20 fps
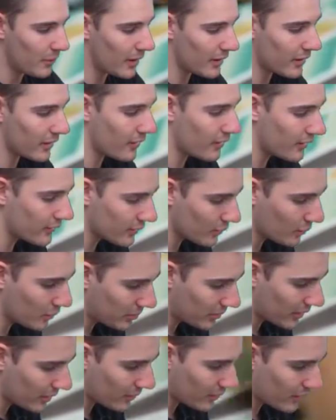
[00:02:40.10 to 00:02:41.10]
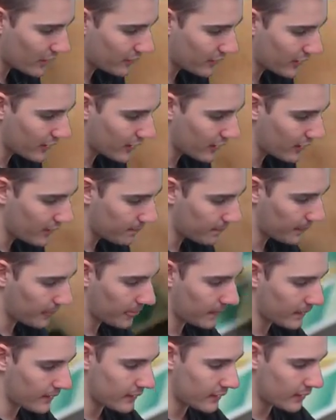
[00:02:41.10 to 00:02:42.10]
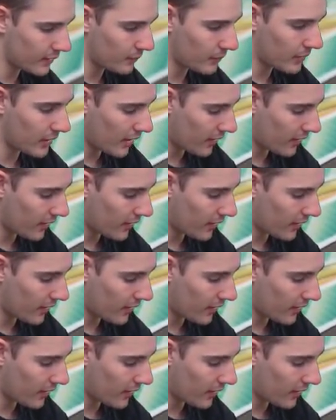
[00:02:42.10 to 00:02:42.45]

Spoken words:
But guys, we'll put that one over there. And then